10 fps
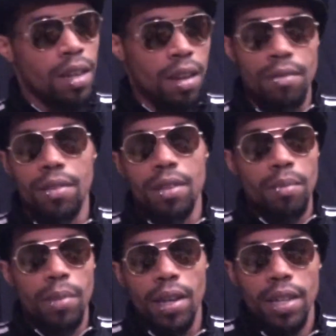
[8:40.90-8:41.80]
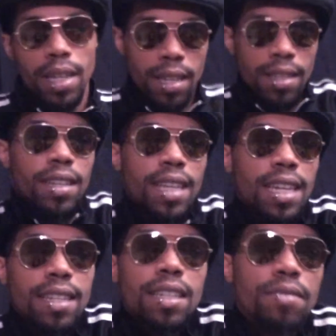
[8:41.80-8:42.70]
Everything about it. And then he
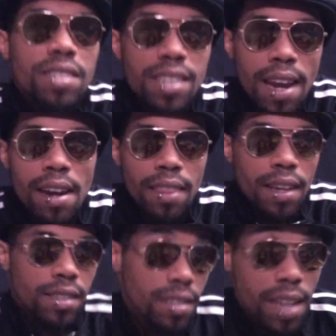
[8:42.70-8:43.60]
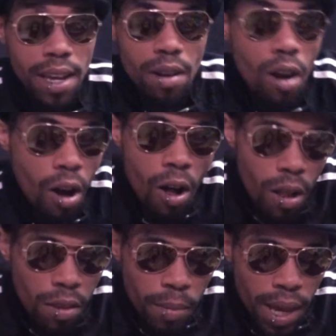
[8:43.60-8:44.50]
didn't even say anything. Just like in
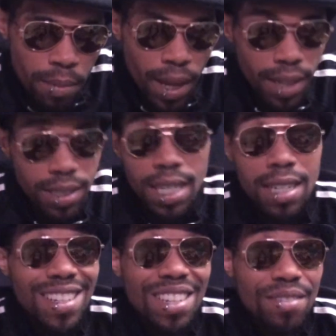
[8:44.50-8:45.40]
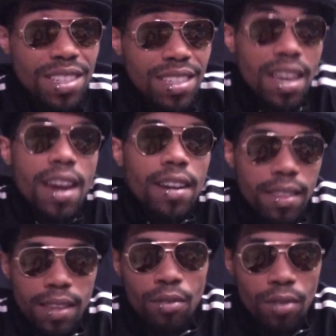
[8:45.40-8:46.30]
all the Mad Max, he didn't even say
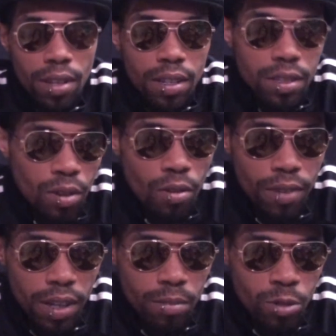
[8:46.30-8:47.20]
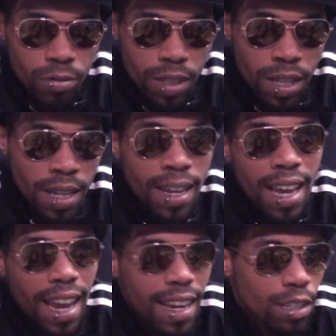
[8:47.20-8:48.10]
anything really in this whole fucking movie.
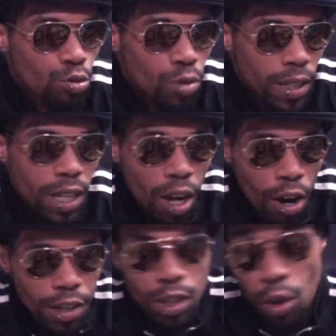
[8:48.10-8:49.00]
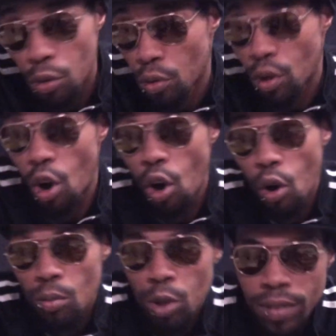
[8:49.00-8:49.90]
And it's really hard to go through the
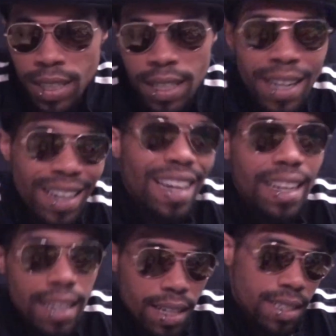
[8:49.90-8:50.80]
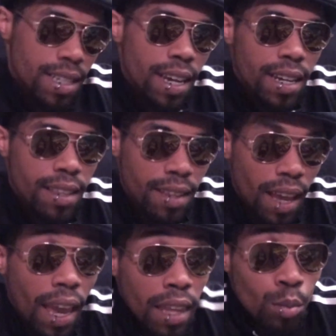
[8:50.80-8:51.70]
whole movie and not say
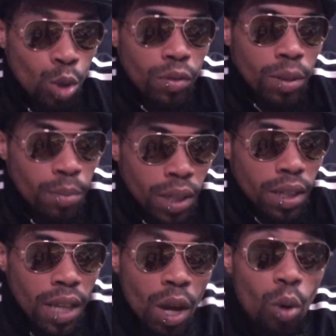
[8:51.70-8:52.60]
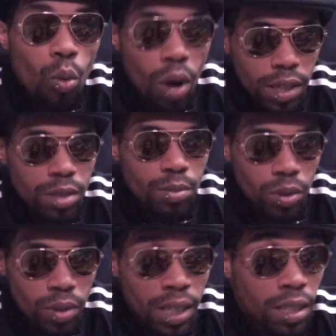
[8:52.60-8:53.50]
anything and the movie be watchable.